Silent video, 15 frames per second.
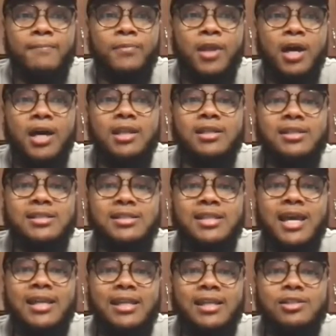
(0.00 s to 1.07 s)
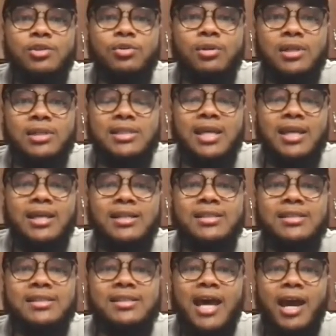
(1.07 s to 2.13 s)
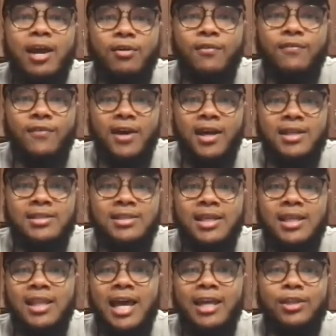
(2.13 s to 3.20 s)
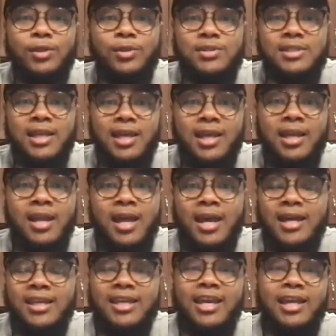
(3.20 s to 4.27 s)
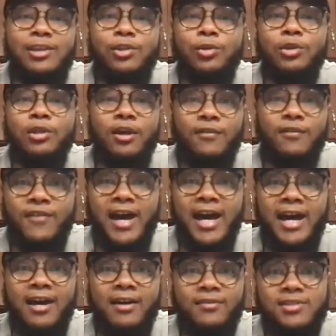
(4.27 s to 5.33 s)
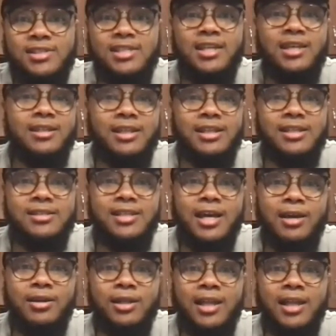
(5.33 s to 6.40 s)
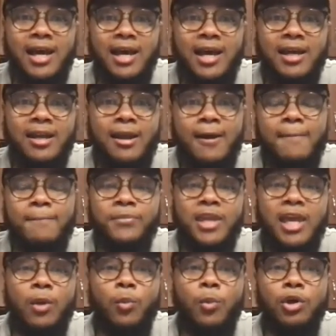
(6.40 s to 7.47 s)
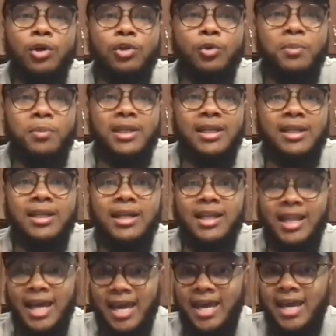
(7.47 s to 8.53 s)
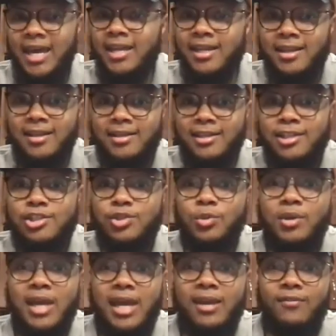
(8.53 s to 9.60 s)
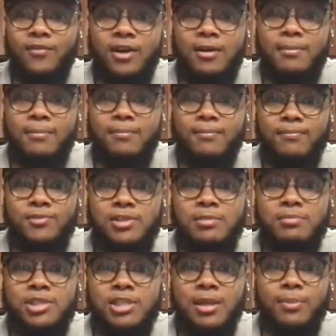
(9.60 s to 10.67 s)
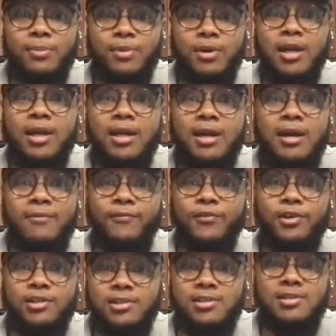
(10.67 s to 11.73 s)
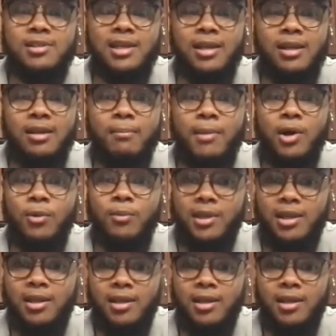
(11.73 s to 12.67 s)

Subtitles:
Understand that it's going to take a sacrifice. And like you said, can you look 5, 10 years down the line, and will you be glad that you gave up some temporary comforts in the moment?